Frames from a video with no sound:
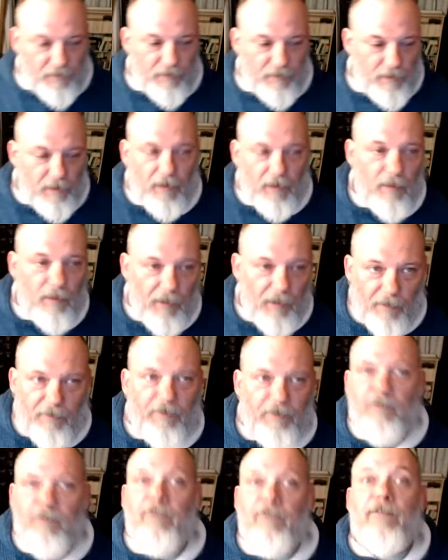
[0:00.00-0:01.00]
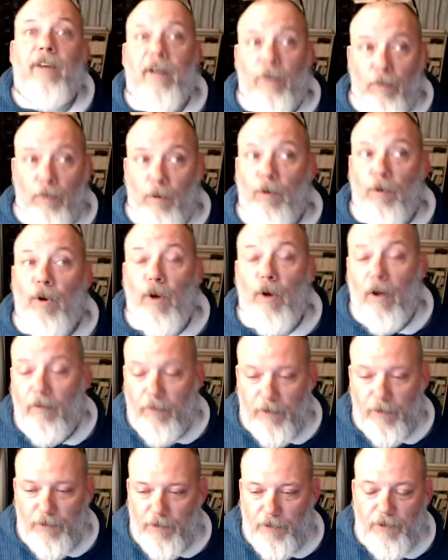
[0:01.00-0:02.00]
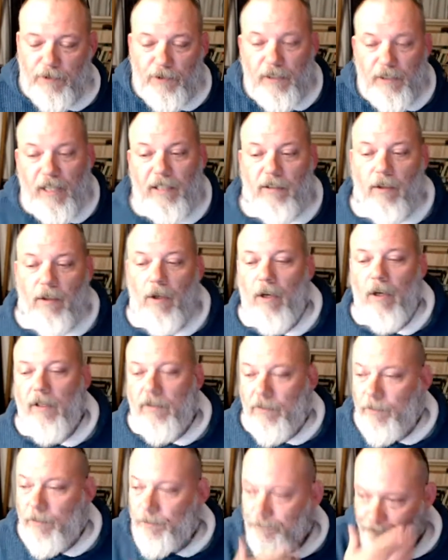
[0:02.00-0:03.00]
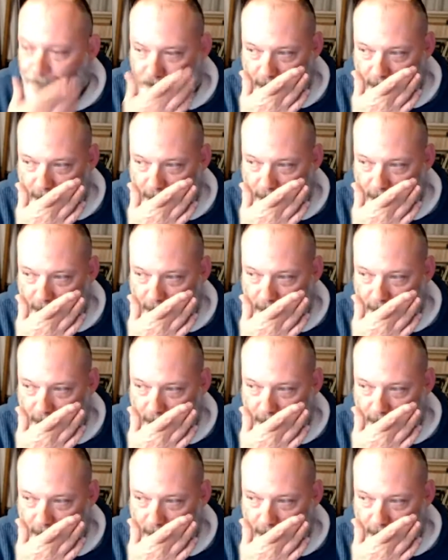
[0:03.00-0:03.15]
of federal law versus state laws.